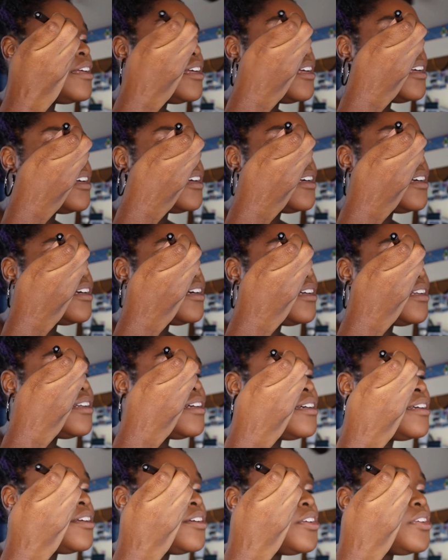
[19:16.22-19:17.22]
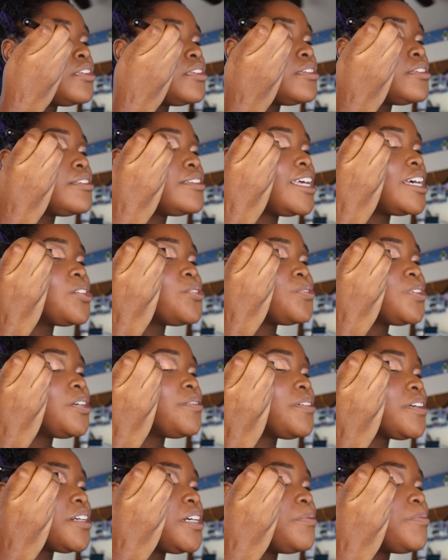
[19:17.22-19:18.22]
And that's when they
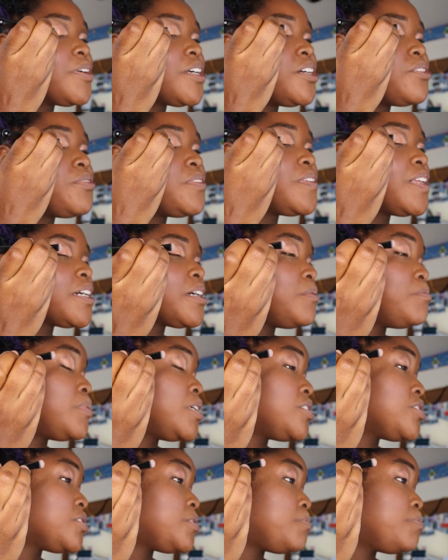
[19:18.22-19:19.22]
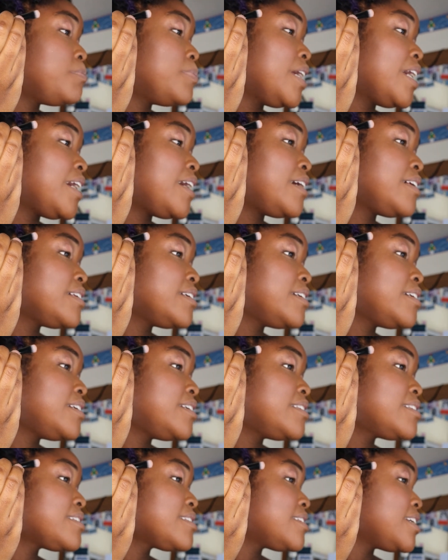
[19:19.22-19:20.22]
were coming out with like a bunch of
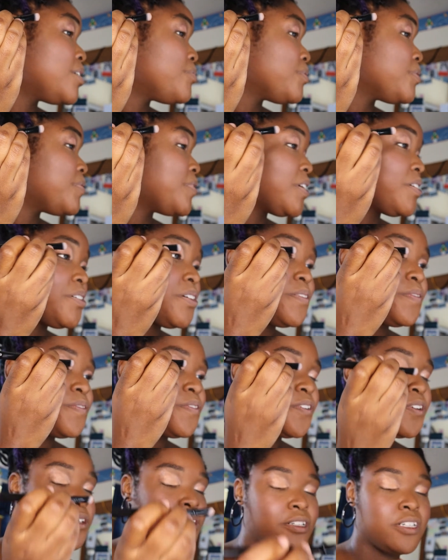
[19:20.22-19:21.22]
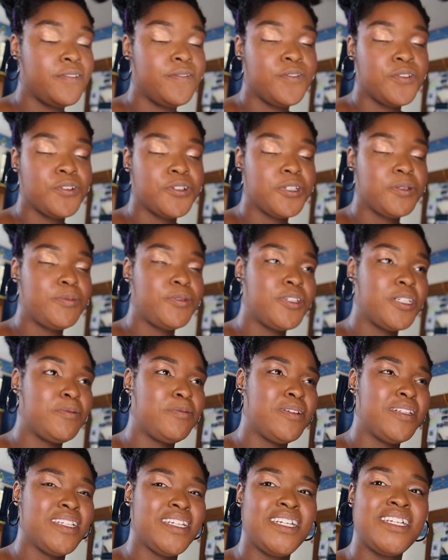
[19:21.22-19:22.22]
palettes that were very affordable, I
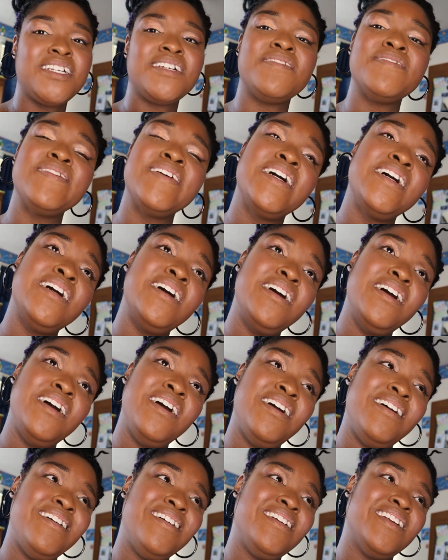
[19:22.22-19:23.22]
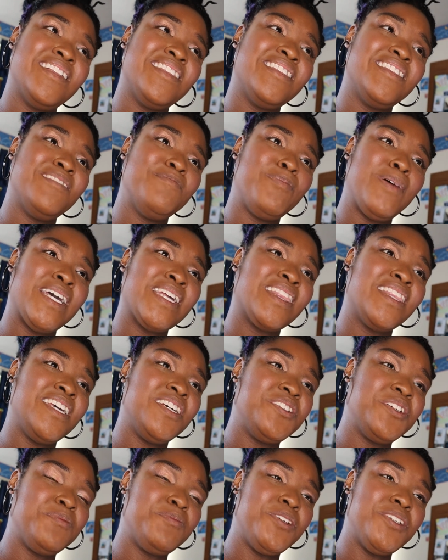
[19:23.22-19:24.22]
believe. Back
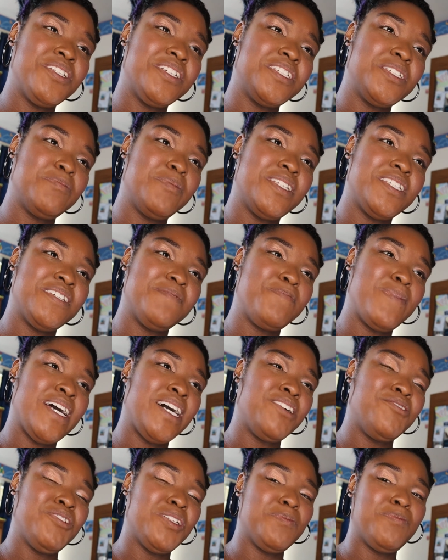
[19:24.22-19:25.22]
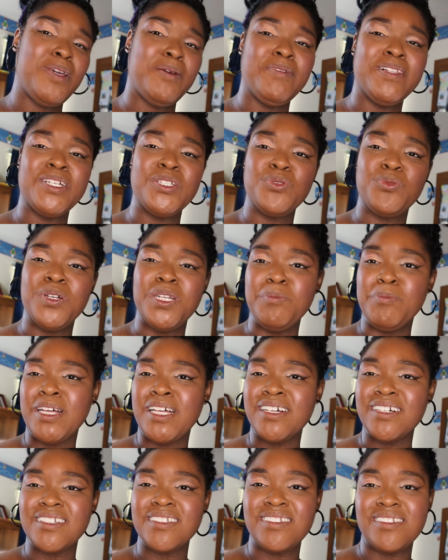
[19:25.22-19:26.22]
then, their most expensive palette was maybe like
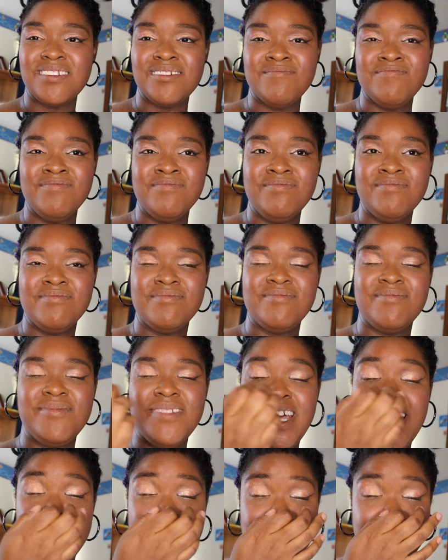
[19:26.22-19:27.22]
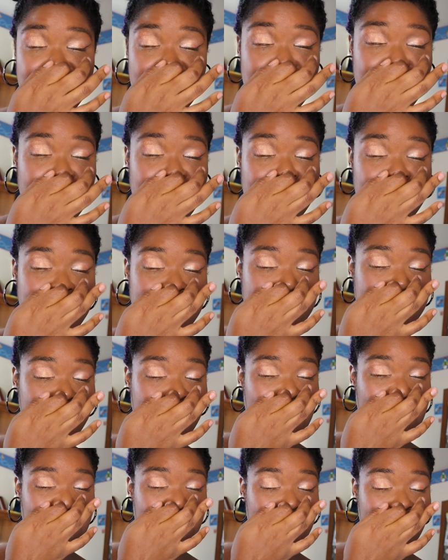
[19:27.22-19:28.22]
$20. And the shipping was
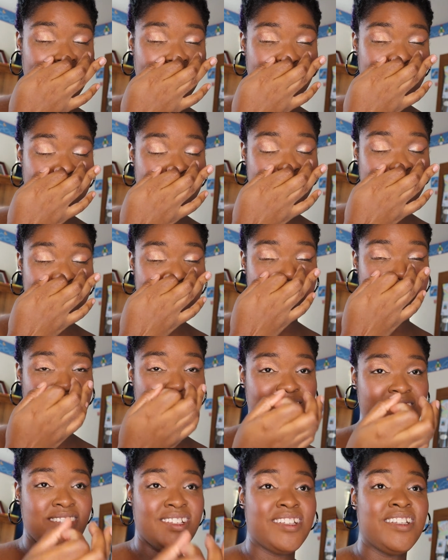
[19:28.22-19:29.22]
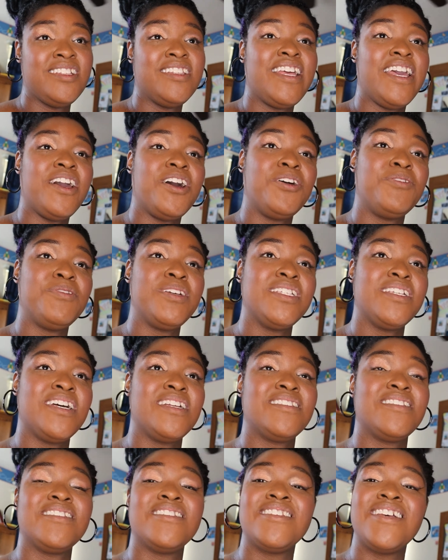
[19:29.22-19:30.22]
fast. They always
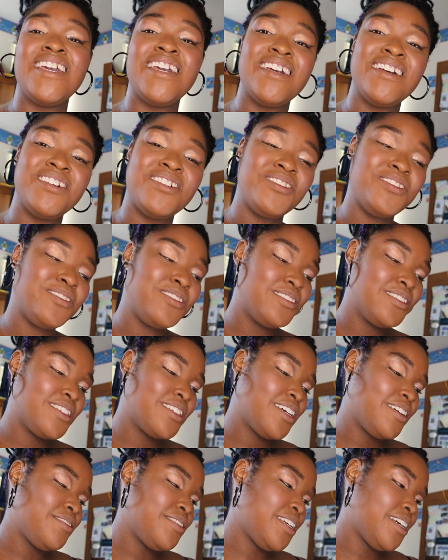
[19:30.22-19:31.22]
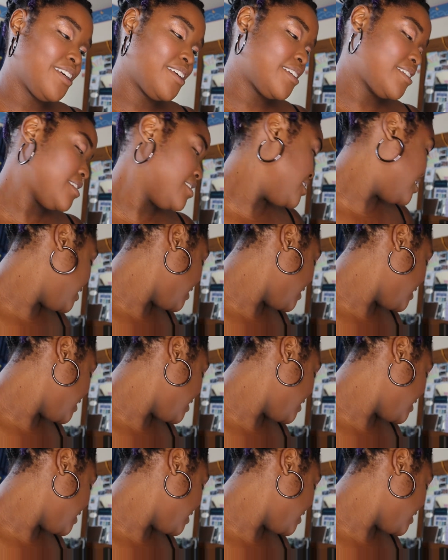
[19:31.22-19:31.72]
had sales. So I was like,